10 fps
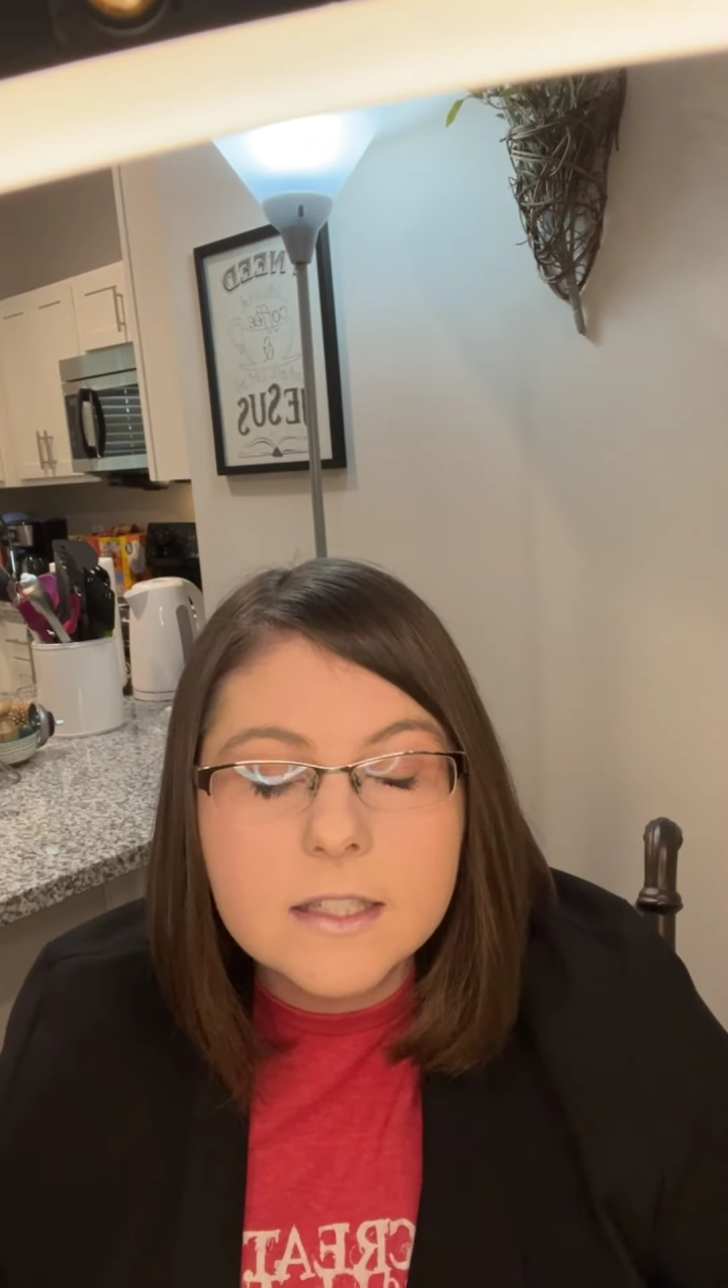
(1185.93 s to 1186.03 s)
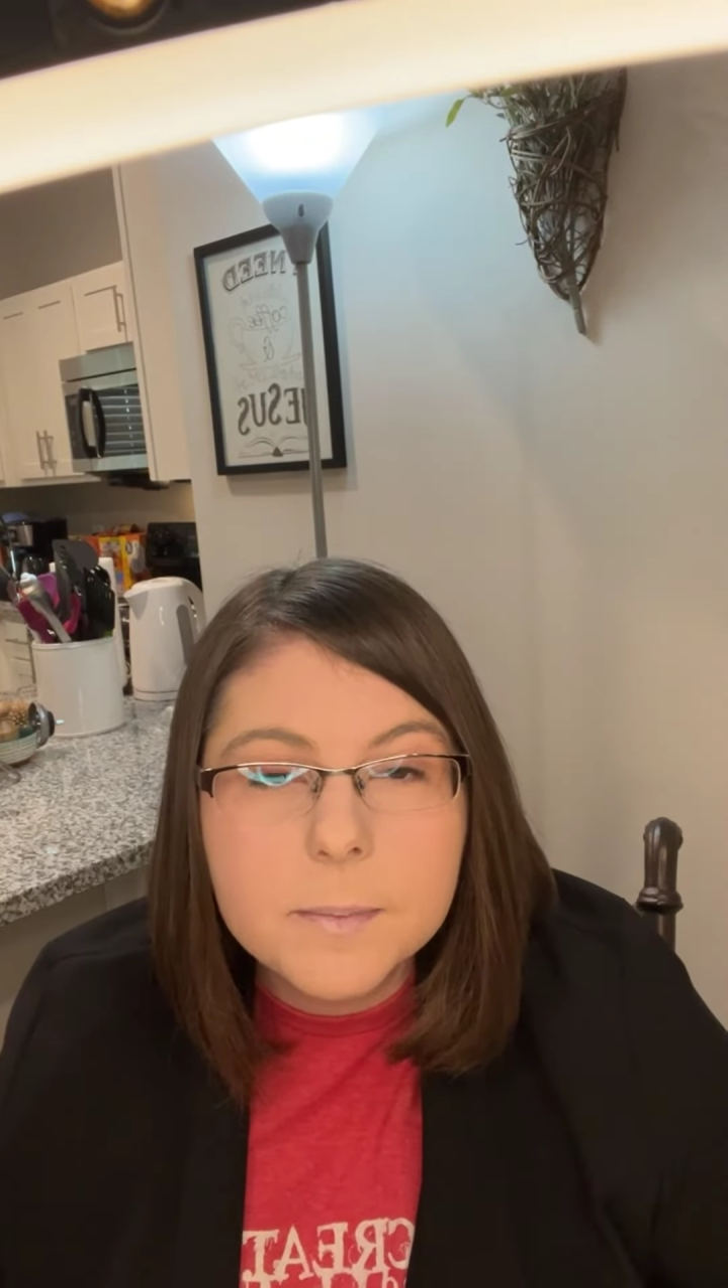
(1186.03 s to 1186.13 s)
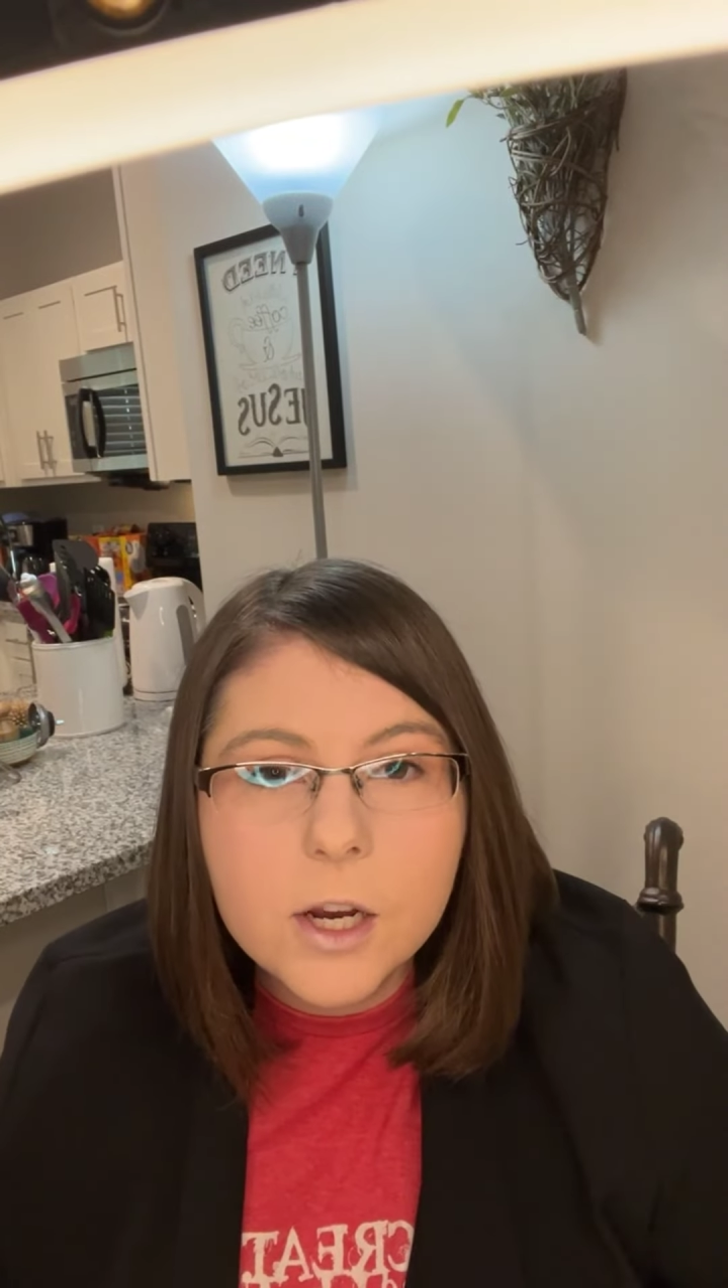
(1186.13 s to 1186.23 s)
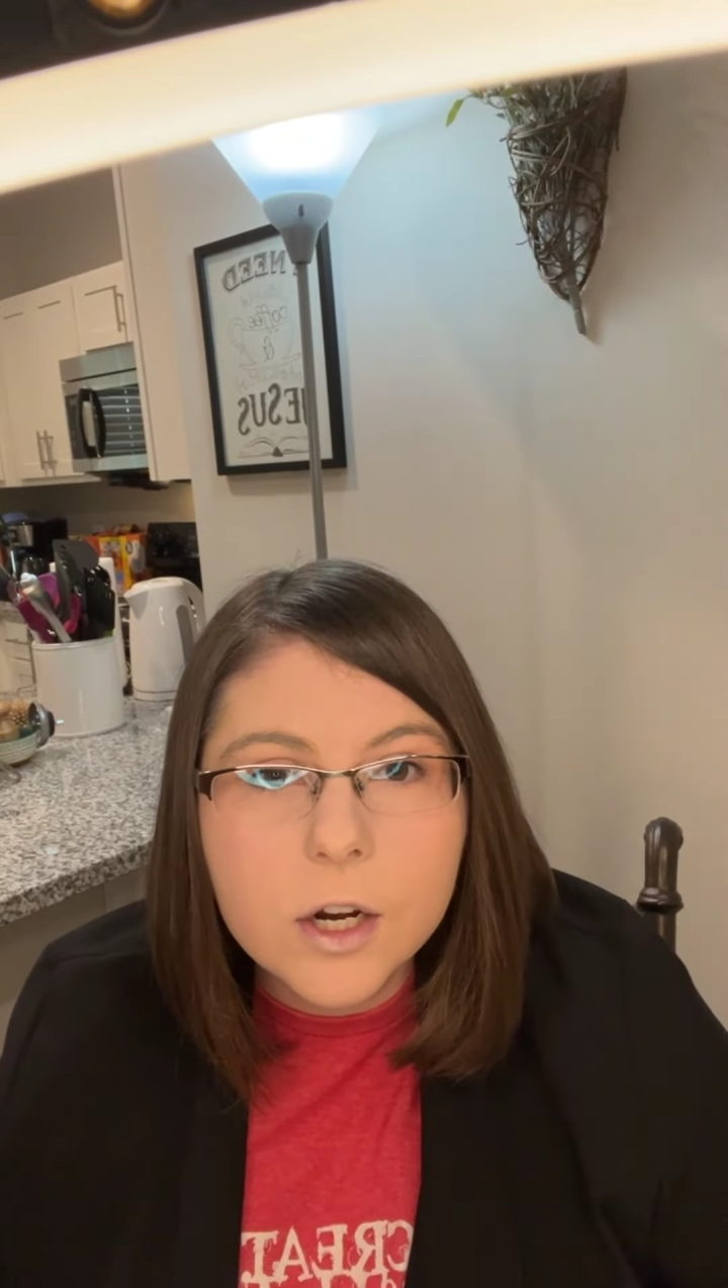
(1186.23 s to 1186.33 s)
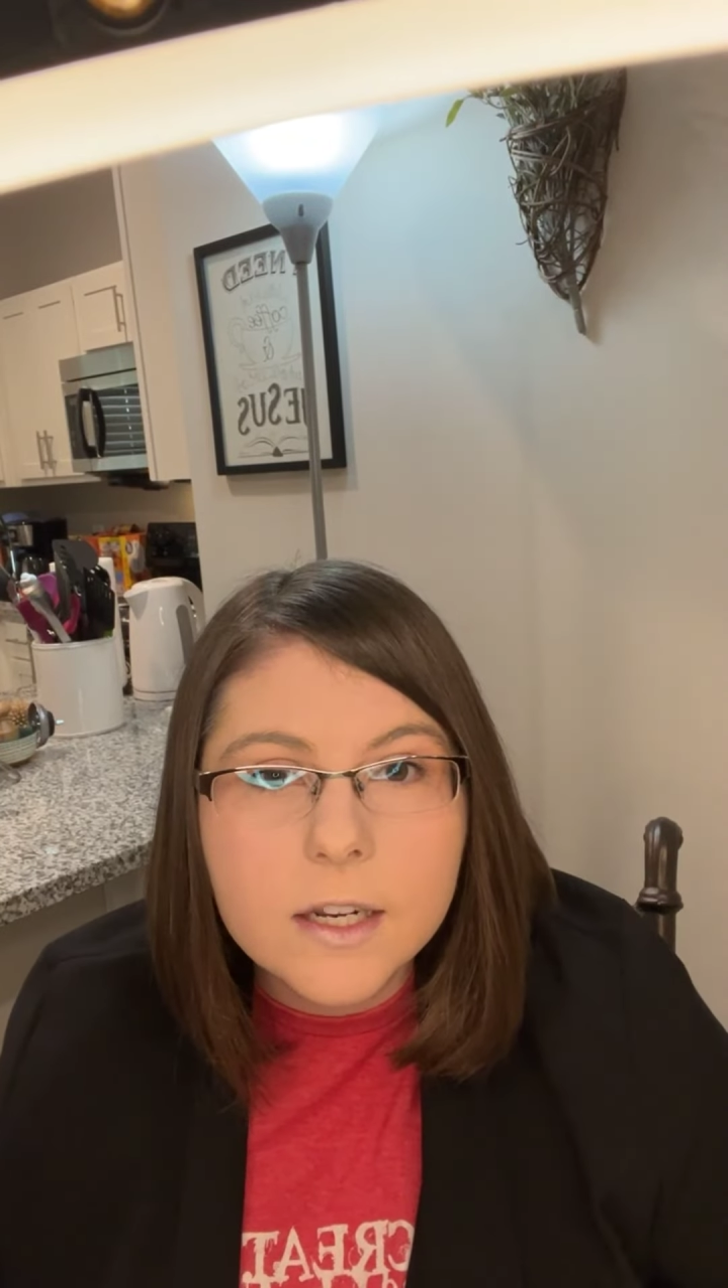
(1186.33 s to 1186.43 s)
the
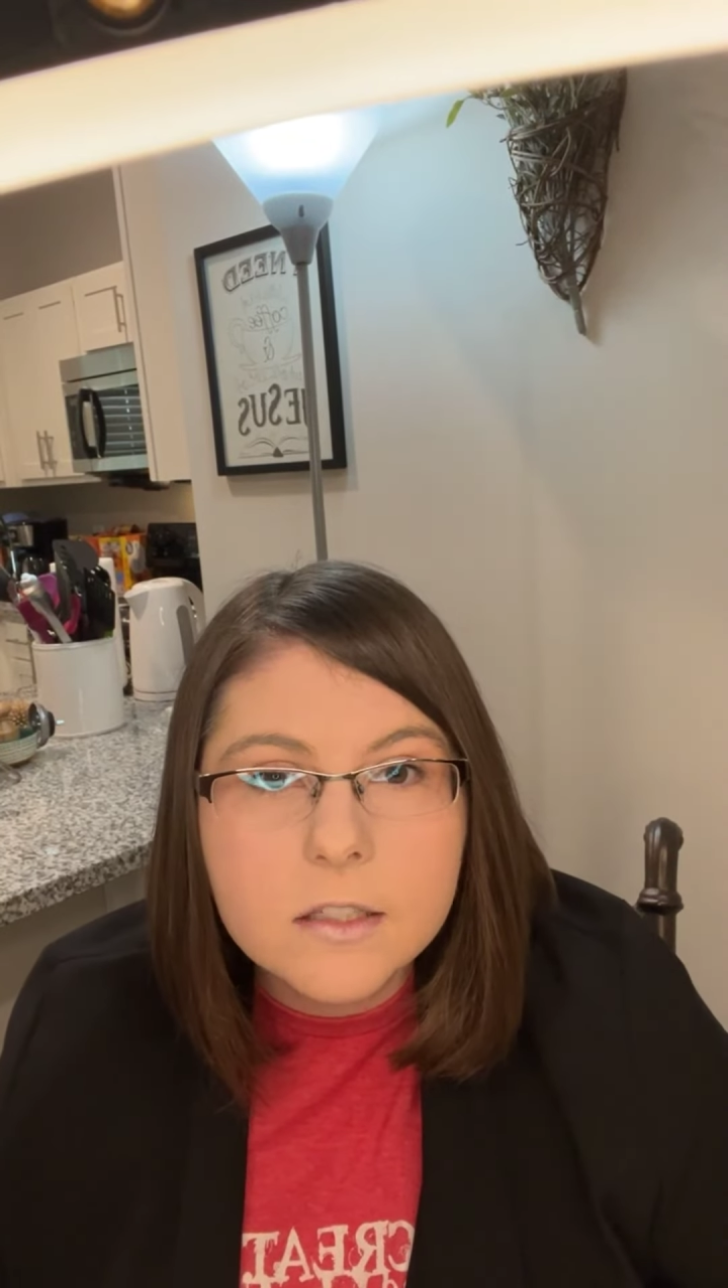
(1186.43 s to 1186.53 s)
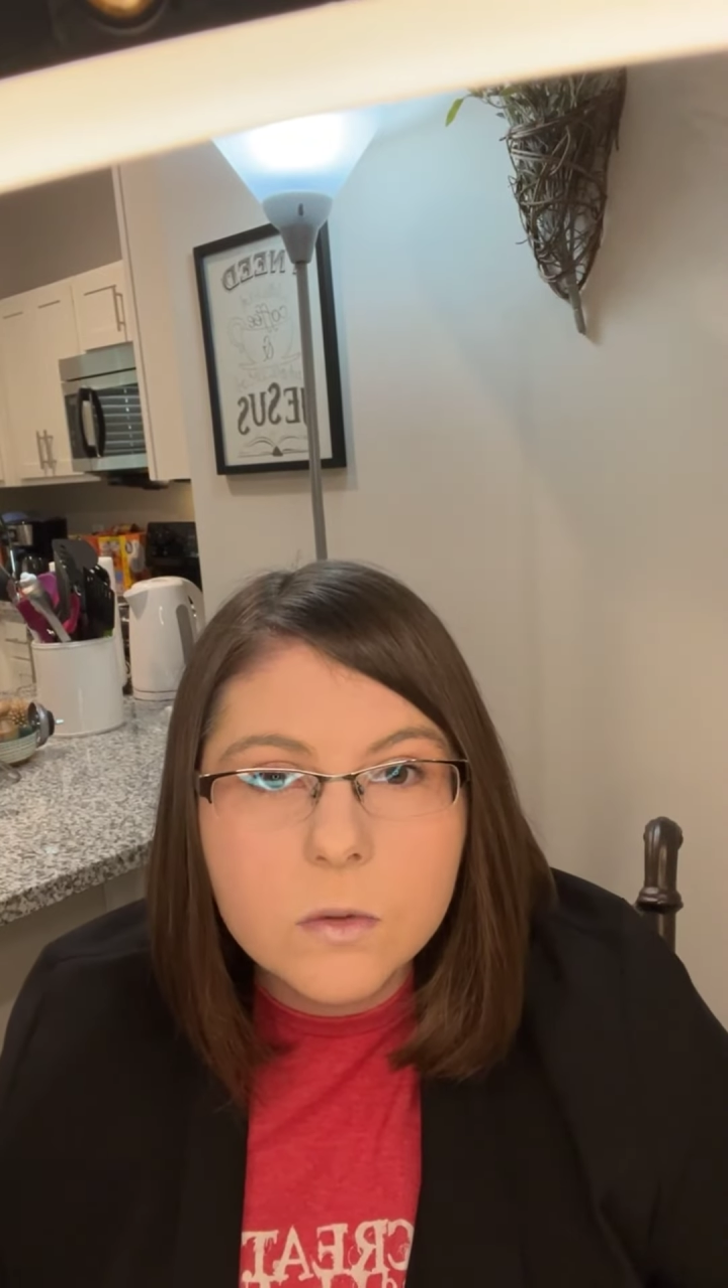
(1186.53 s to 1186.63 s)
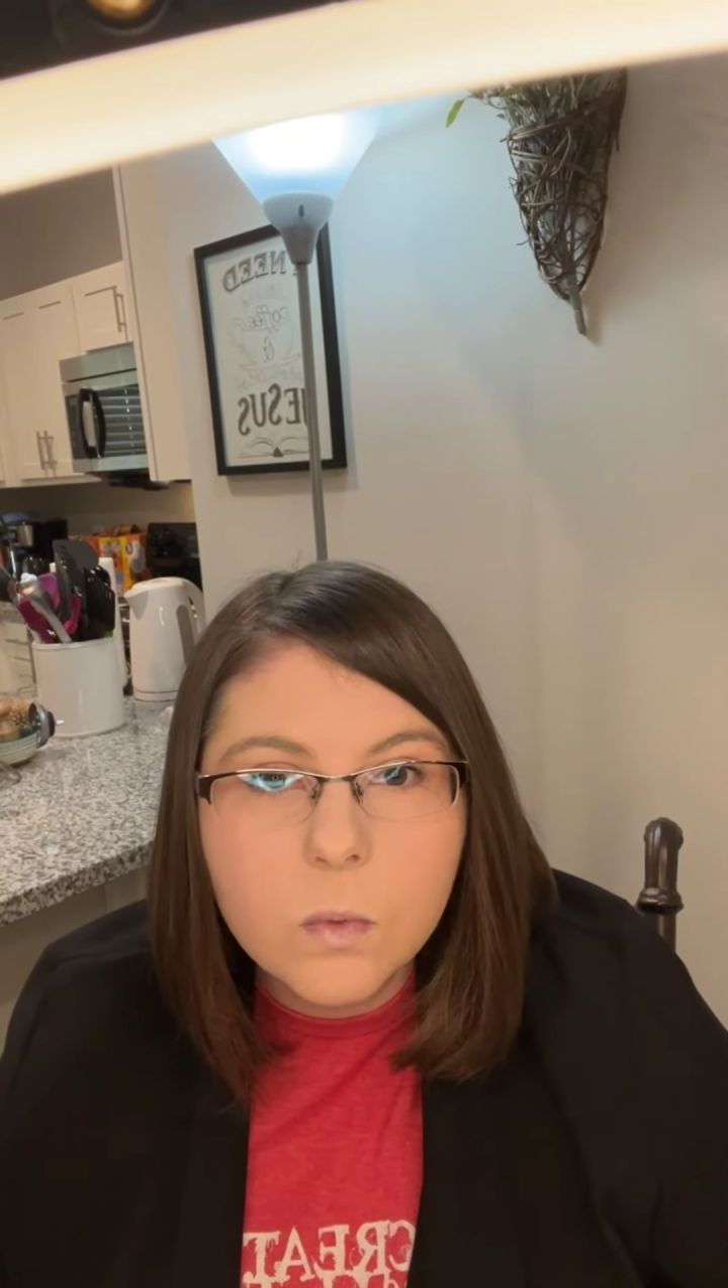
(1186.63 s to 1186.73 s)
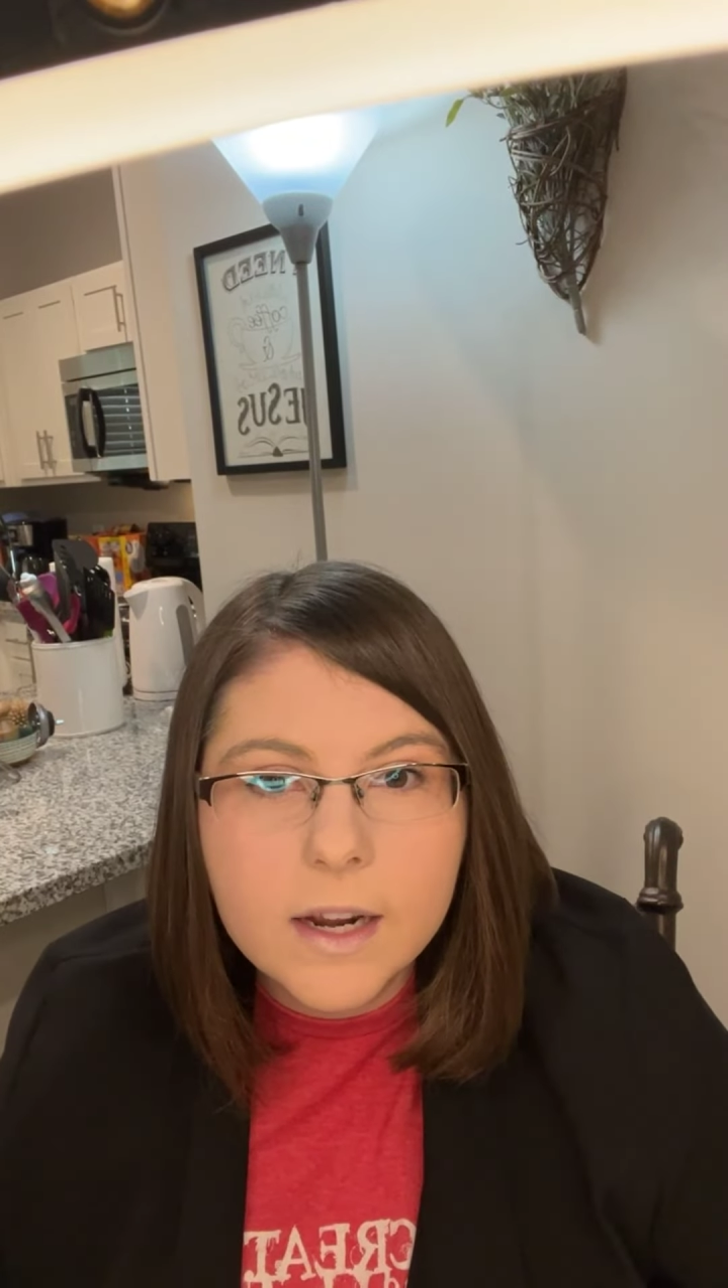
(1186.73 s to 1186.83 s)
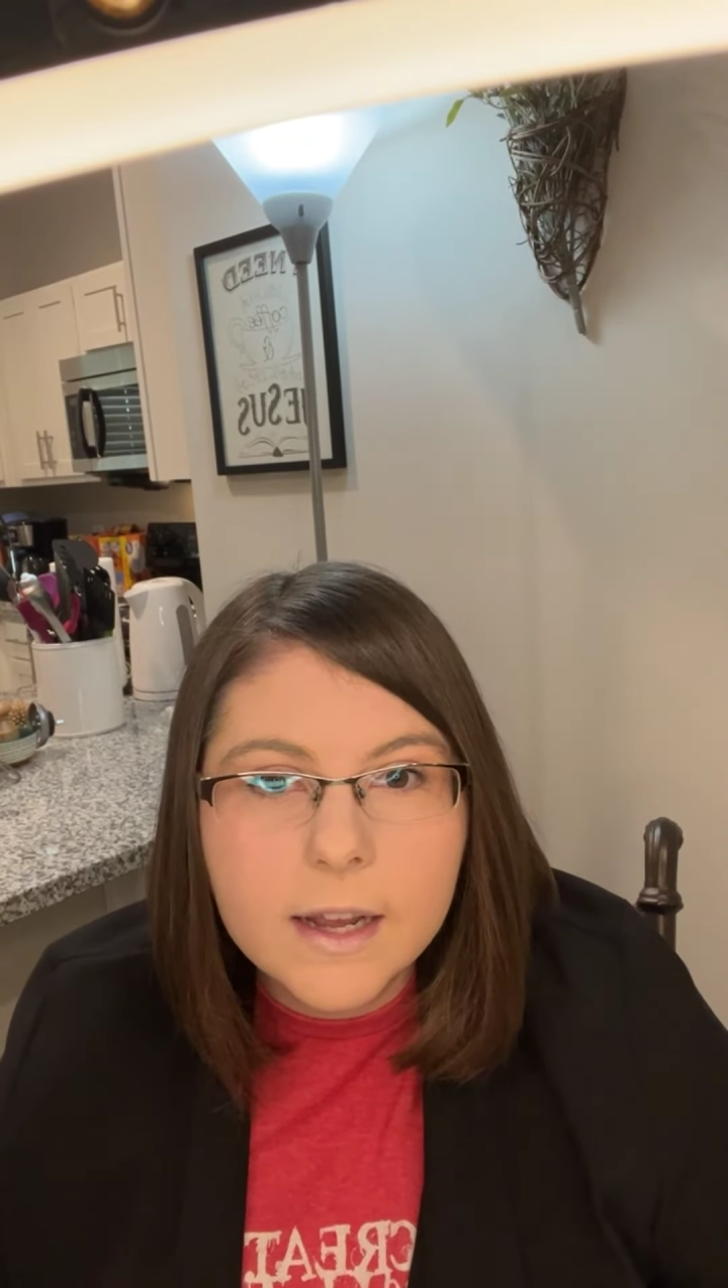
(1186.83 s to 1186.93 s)

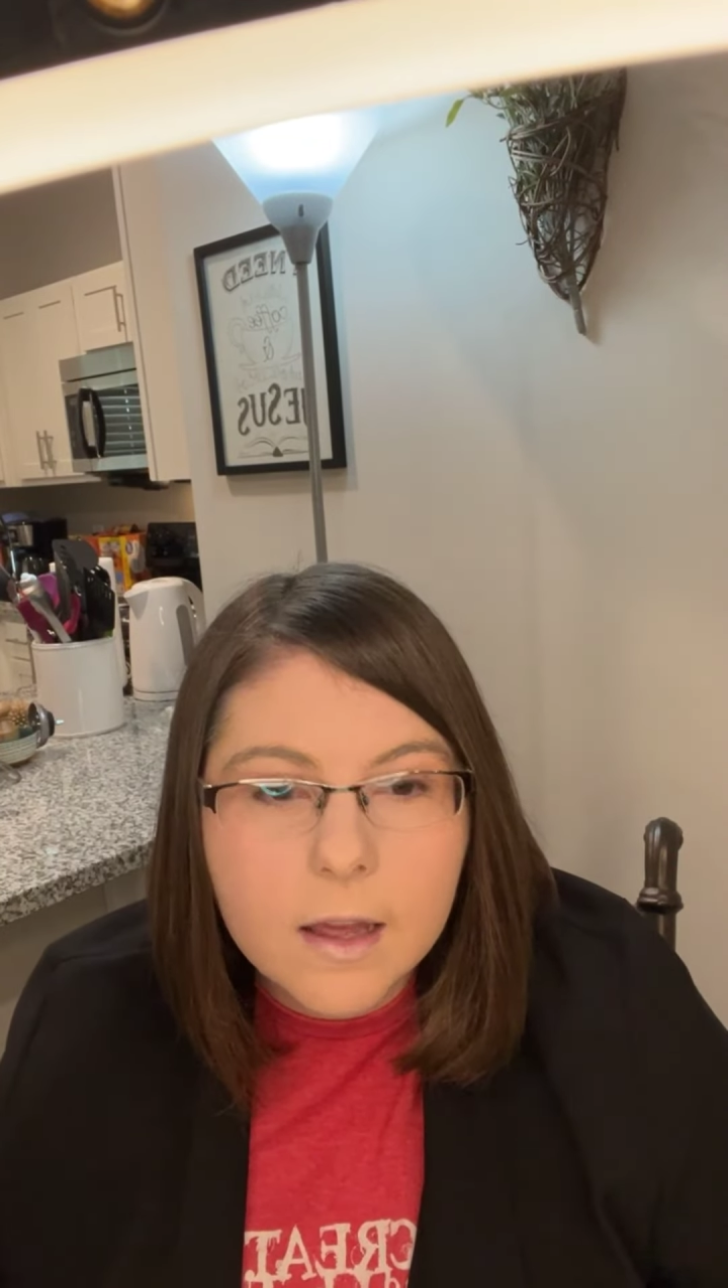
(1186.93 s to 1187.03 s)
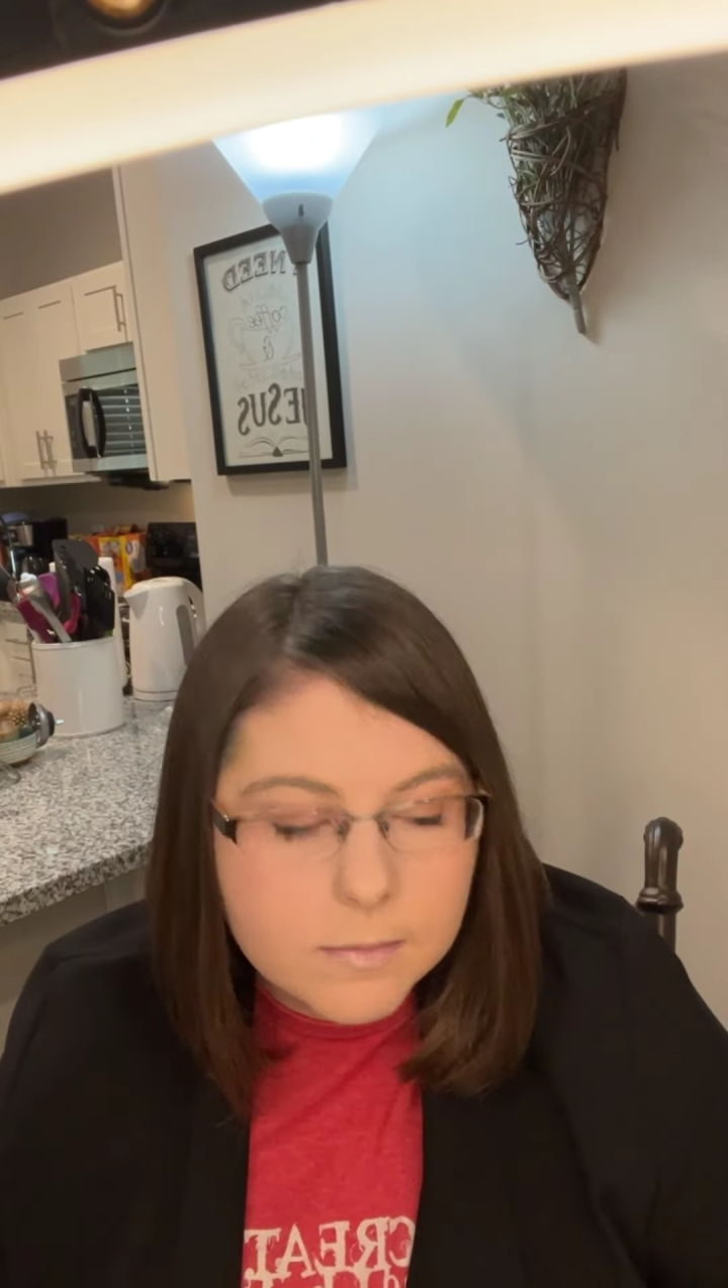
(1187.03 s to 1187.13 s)
spirits when it